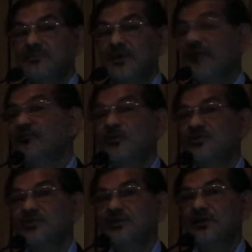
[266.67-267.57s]

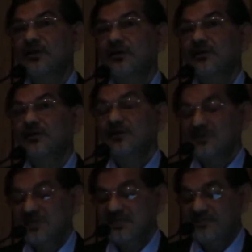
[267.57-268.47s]
Unfortunately,
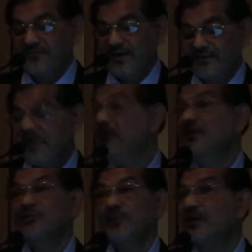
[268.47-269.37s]
65
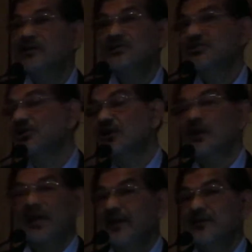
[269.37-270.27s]
Indian medical
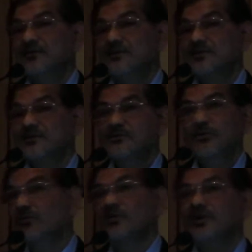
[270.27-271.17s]
journal editors
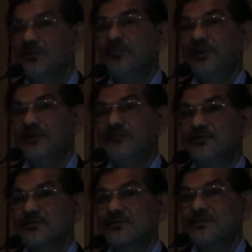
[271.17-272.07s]
don't really believe
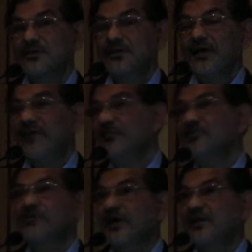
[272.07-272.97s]
this. And the
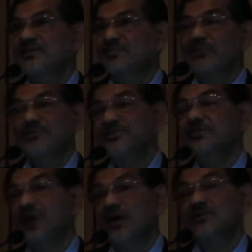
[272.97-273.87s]
trials published
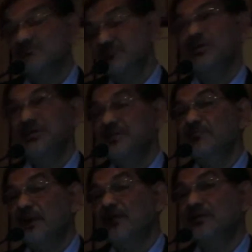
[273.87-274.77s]
in our Indian
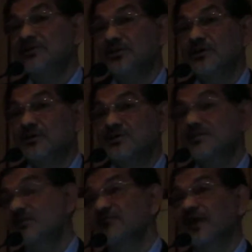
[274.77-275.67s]
medical journal,
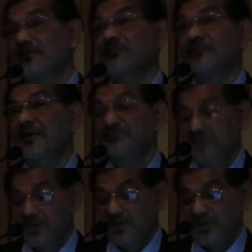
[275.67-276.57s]
65 of them,
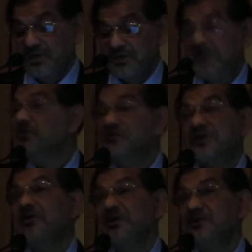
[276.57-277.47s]

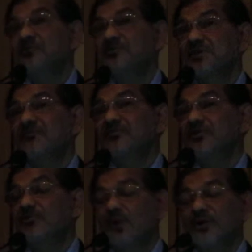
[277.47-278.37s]
really don't give you the
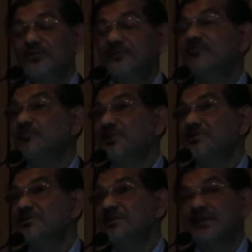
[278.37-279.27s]
amount of
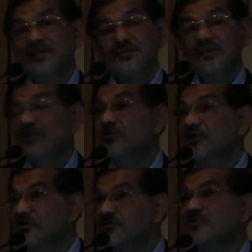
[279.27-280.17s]
information that can tell you
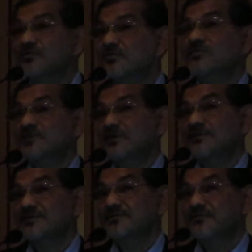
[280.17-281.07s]
can trust those
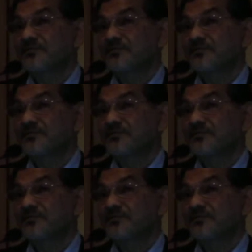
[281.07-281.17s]
results.